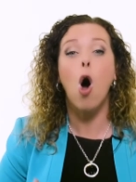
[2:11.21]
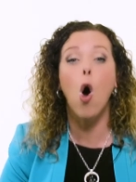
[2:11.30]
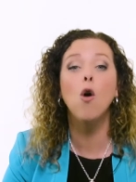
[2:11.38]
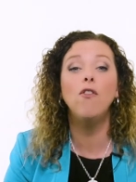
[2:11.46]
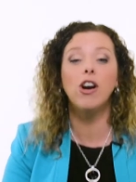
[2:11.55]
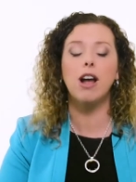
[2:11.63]

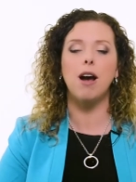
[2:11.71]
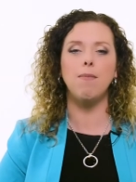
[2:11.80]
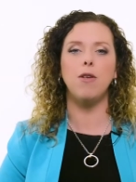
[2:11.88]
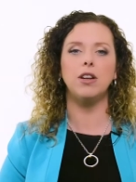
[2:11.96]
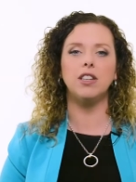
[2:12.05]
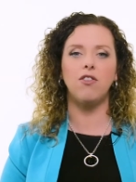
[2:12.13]
overcome
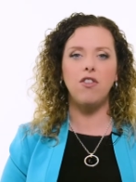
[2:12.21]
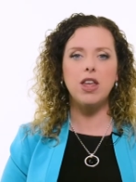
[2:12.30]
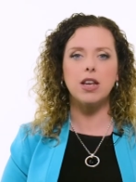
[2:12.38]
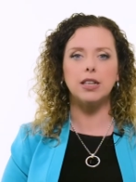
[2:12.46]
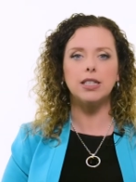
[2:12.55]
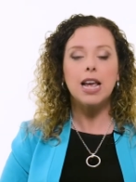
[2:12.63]
those
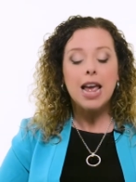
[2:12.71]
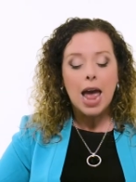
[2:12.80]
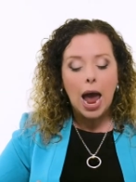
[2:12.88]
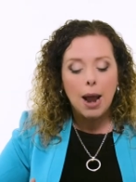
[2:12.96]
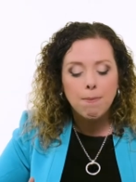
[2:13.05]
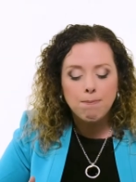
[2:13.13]
fears
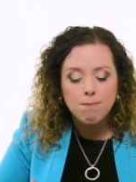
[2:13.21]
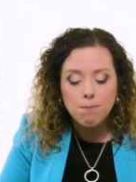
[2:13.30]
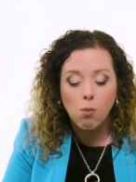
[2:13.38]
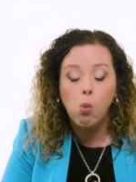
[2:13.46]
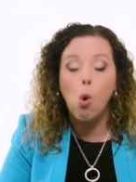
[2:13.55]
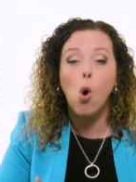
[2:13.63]
and
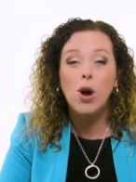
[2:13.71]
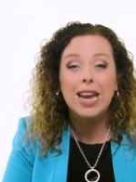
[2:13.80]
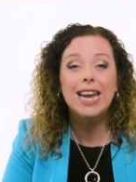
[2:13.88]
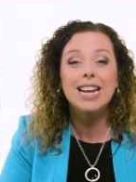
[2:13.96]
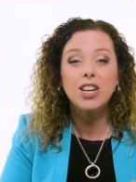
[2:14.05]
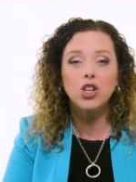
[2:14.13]
walk
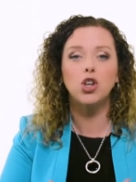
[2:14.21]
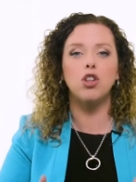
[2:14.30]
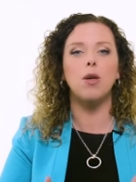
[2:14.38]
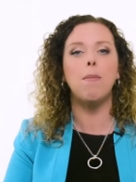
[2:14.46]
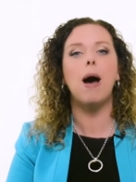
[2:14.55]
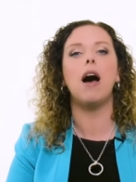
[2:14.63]
into
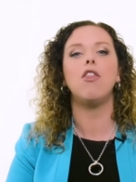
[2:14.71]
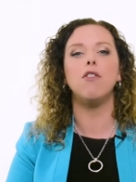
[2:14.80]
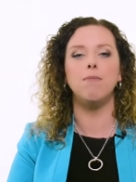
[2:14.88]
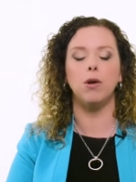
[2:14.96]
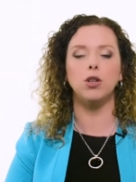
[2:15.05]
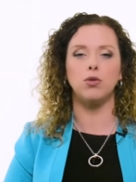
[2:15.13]
the path of
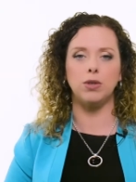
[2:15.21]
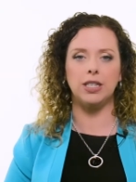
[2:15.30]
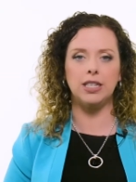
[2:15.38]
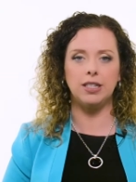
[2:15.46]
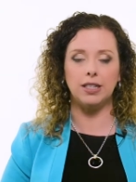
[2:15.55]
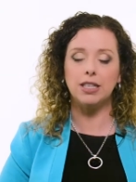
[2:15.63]
most
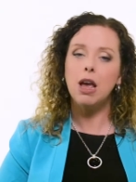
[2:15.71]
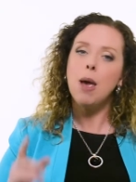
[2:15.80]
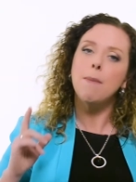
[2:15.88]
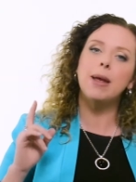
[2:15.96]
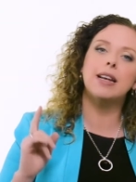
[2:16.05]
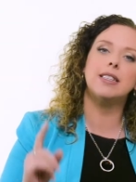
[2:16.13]
resistance,
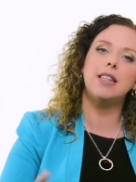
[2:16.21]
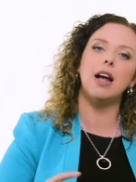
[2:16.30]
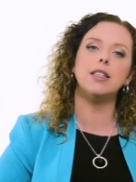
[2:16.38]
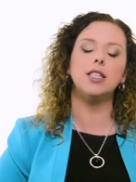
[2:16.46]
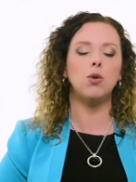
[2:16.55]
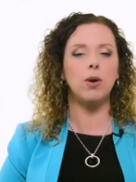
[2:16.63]
because
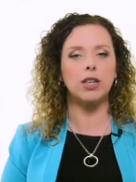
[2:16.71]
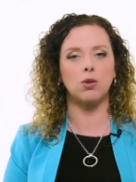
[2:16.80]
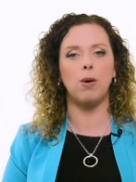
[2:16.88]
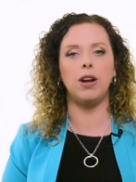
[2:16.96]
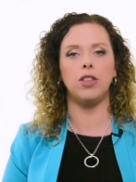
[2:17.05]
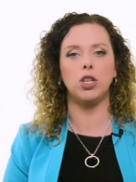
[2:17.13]
that's the quickest
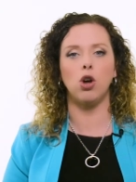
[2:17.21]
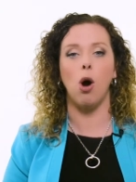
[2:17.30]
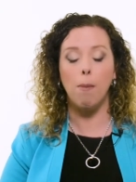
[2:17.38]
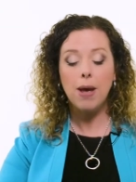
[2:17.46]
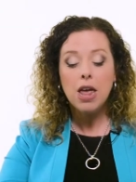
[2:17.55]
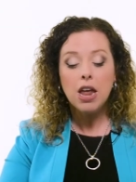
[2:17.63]
way to the top.